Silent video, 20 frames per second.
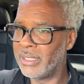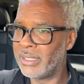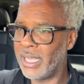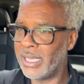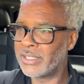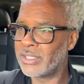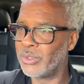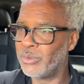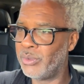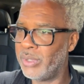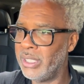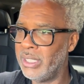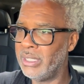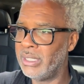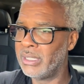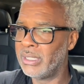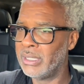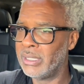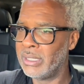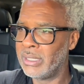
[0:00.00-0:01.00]
that's a week.
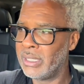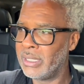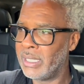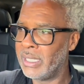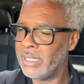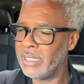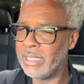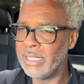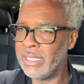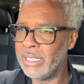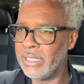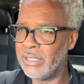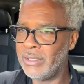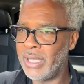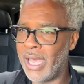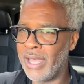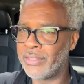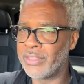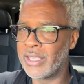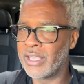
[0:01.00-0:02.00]
And then you
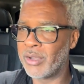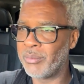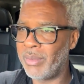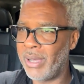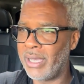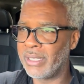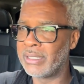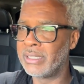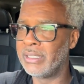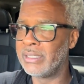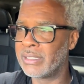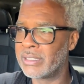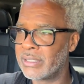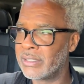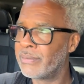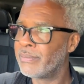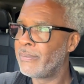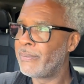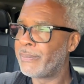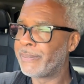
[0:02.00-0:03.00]
gotta think about this,
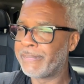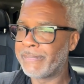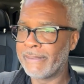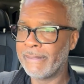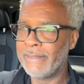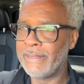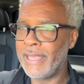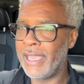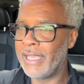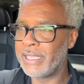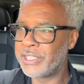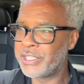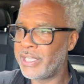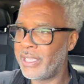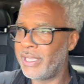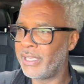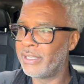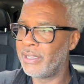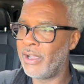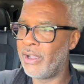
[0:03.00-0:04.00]
that
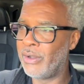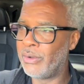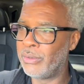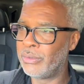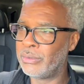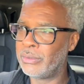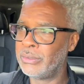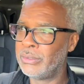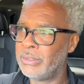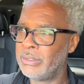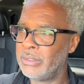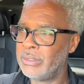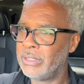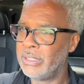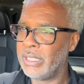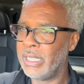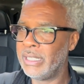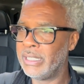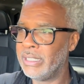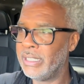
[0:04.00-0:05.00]
check
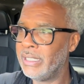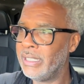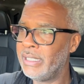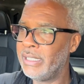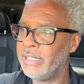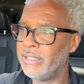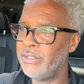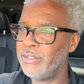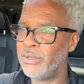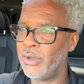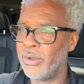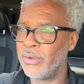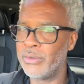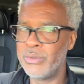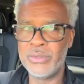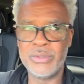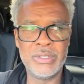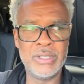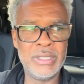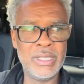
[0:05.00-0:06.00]
gone. And then
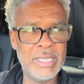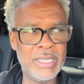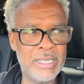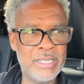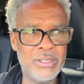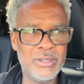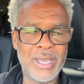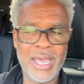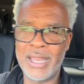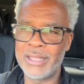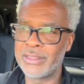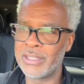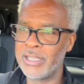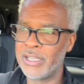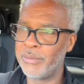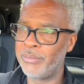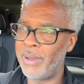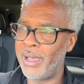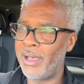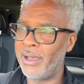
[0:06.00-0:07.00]
you gotta
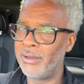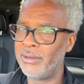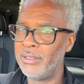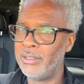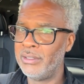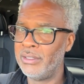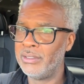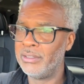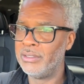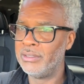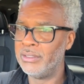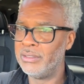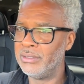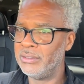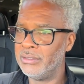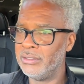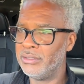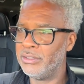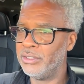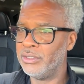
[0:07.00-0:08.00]
think about,
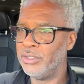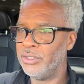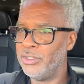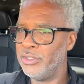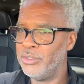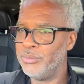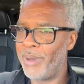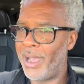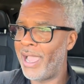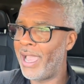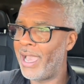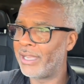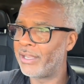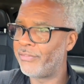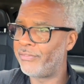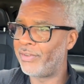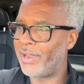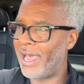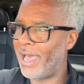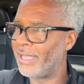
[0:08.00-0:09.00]
you might have to
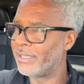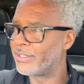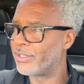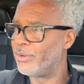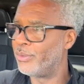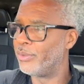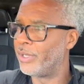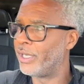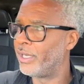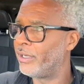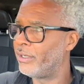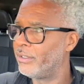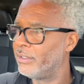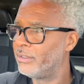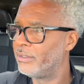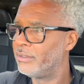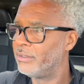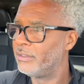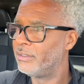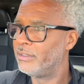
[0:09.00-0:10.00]
fly somewhere,
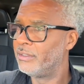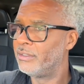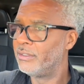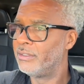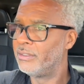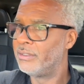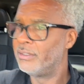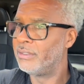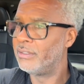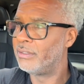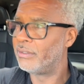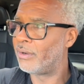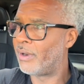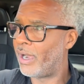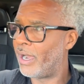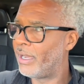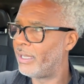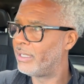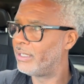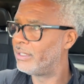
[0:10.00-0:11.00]

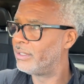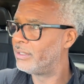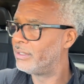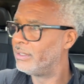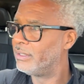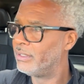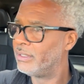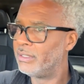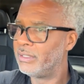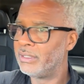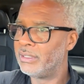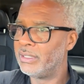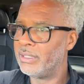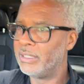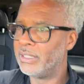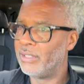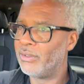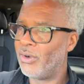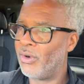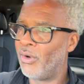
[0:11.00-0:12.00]
right?
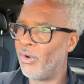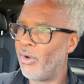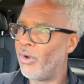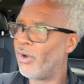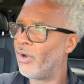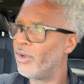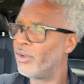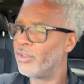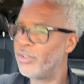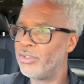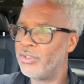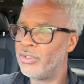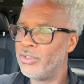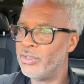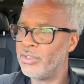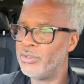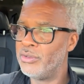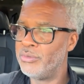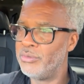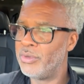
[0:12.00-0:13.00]

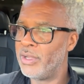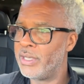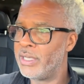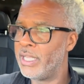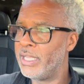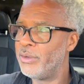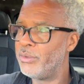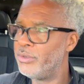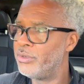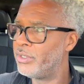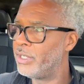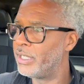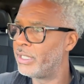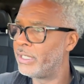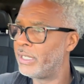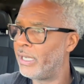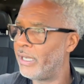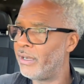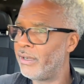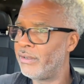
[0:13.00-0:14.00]
And then when you get
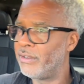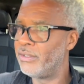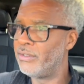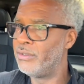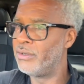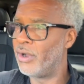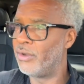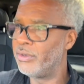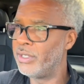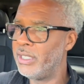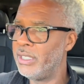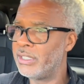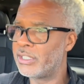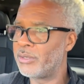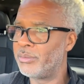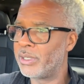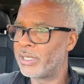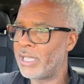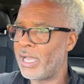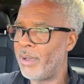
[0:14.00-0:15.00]
there, you're gonna need
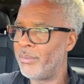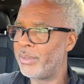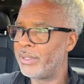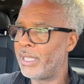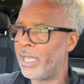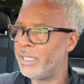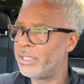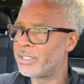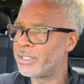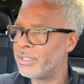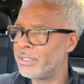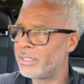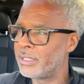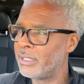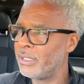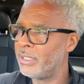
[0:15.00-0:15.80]
some accommodations.